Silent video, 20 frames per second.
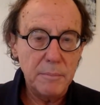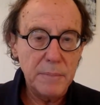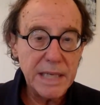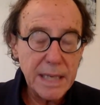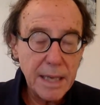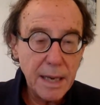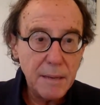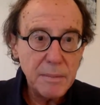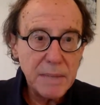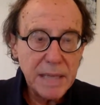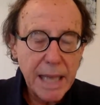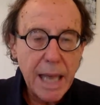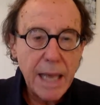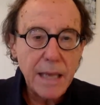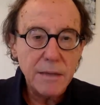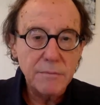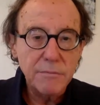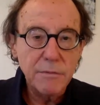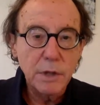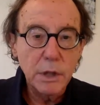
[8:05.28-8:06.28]
become a
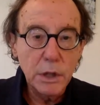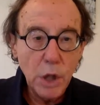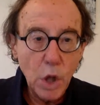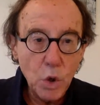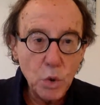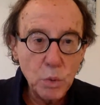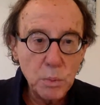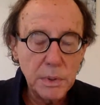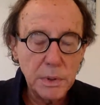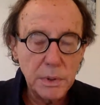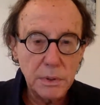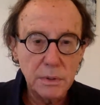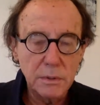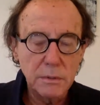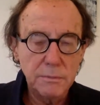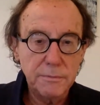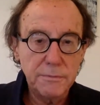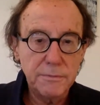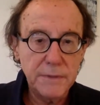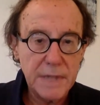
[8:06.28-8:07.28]
kind of
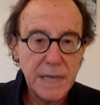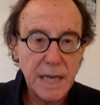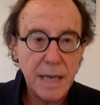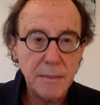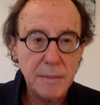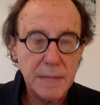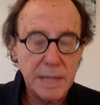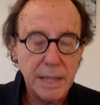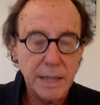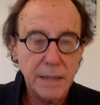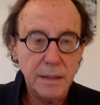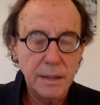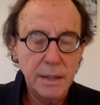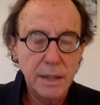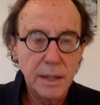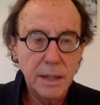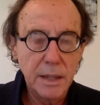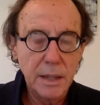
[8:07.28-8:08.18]
global phenomenon,